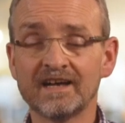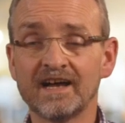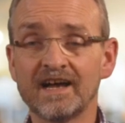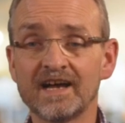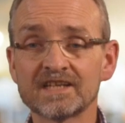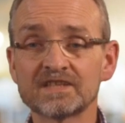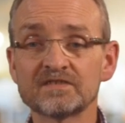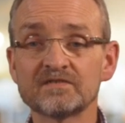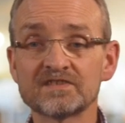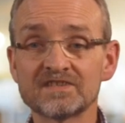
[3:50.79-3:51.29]

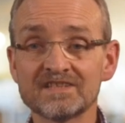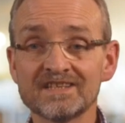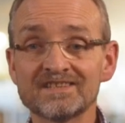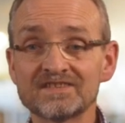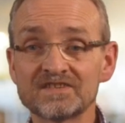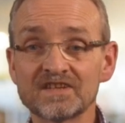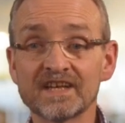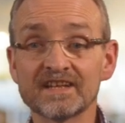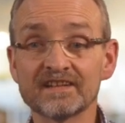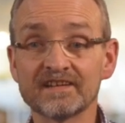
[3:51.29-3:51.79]
Activists
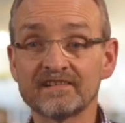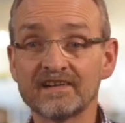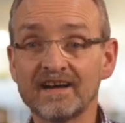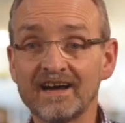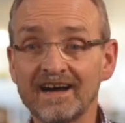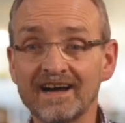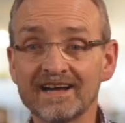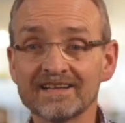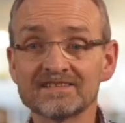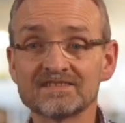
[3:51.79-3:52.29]
needs to get their
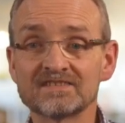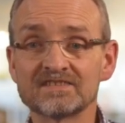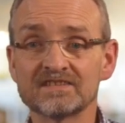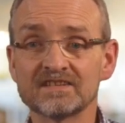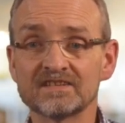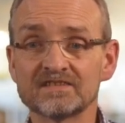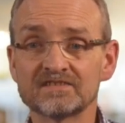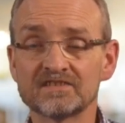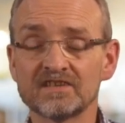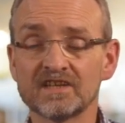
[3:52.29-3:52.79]
hands
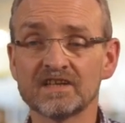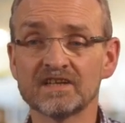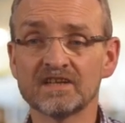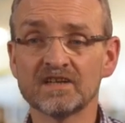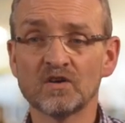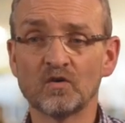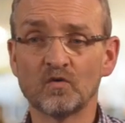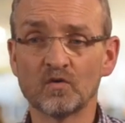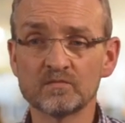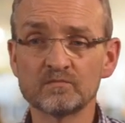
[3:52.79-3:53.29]
dirty
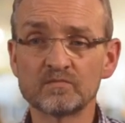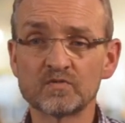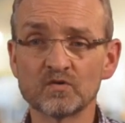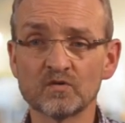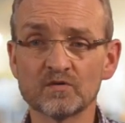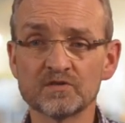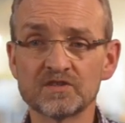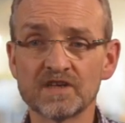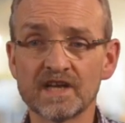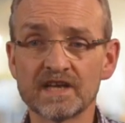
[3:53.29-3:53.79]
on
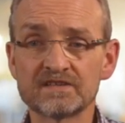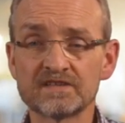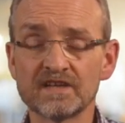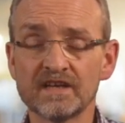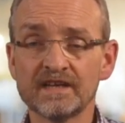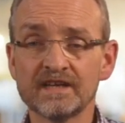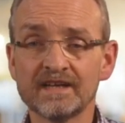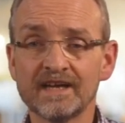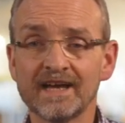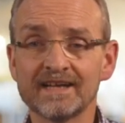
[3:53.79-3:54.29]
projects
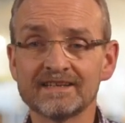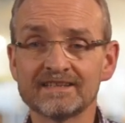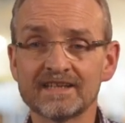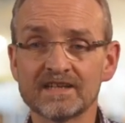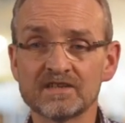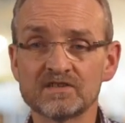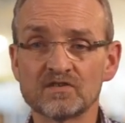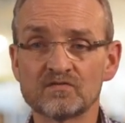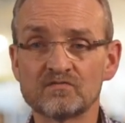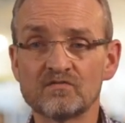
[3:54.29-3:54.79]
and
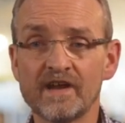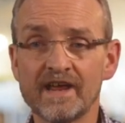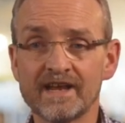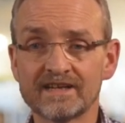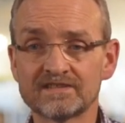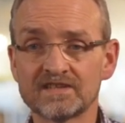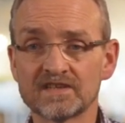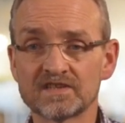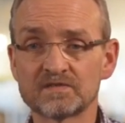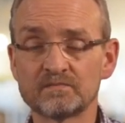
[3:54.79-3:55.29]
get
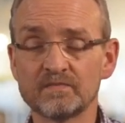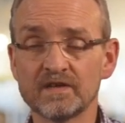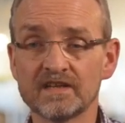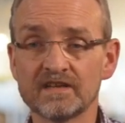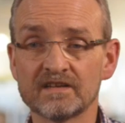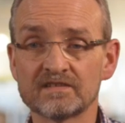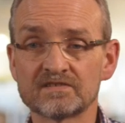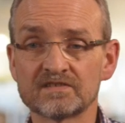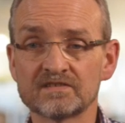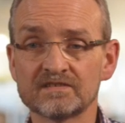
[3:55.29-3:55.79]
direct
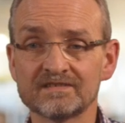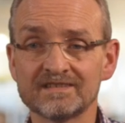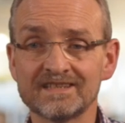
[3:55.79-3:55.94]
experience.